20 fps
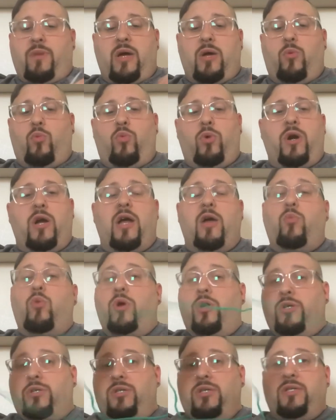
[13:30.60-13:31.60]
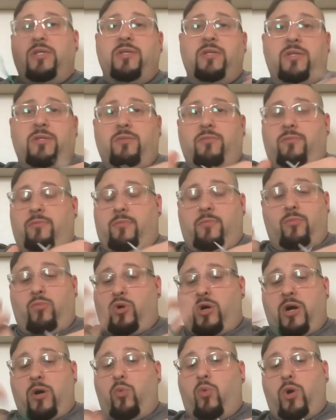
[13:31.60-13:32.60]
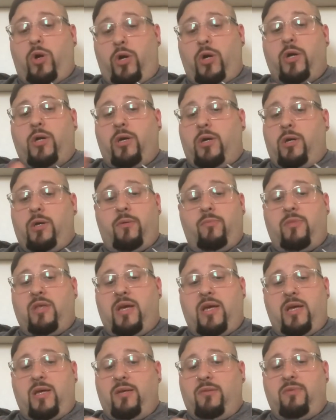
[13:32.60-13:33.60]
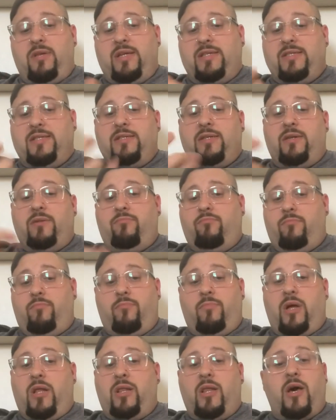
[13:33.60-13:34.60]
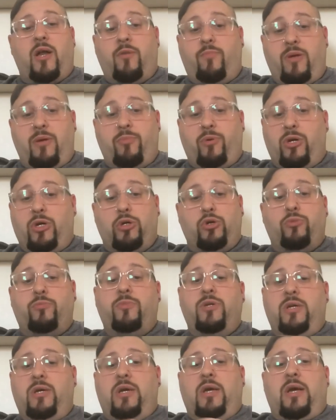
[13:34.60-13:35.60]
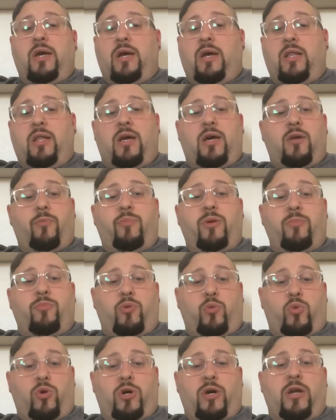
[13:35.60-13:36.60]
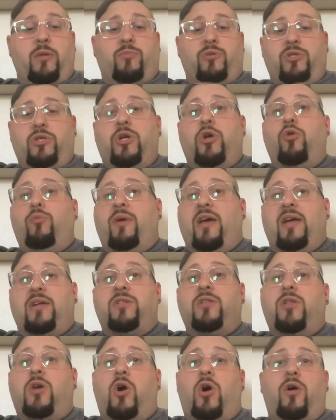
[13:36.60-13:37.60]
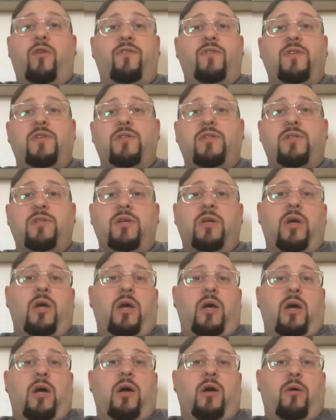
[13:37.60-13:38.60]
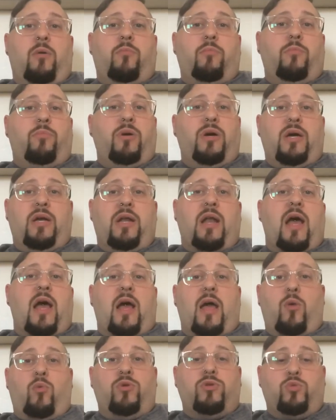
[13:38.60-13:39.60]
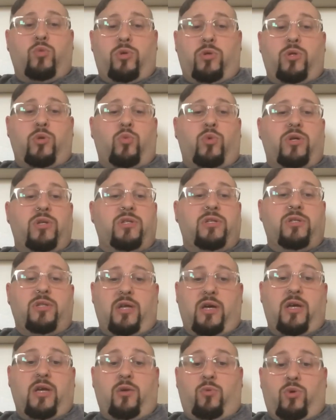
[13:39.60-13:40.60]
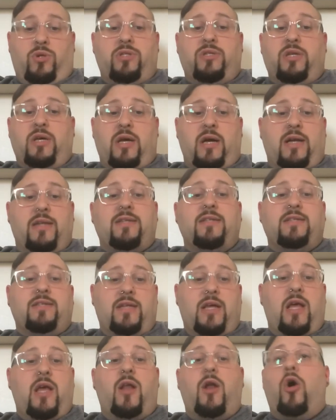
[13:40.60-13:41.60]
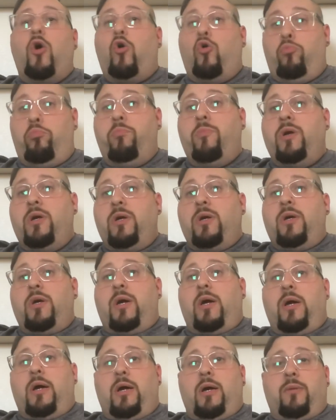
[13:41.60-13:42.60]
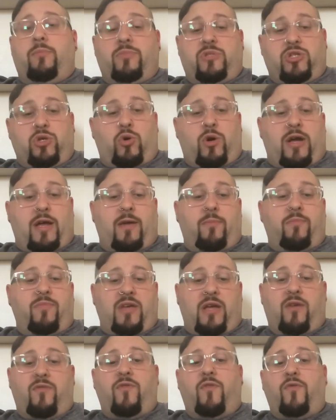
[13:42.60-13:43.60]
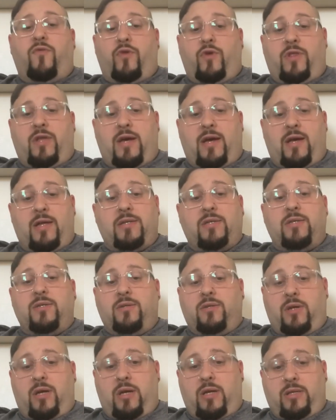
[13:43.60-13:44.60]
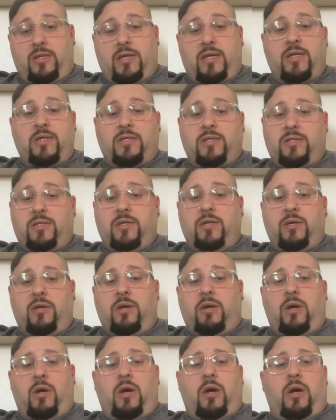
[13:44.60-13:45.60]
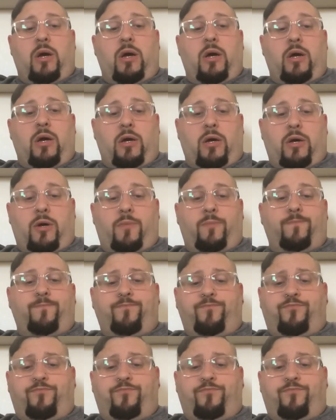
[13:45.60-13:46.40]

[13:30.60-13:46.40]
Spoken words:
Where I worked where I work, they sent a lot of people home. A lot of people were able to go back to the office, but I was one of the lucky ones that got to stay at home. So I am thankful for that, at least. Um,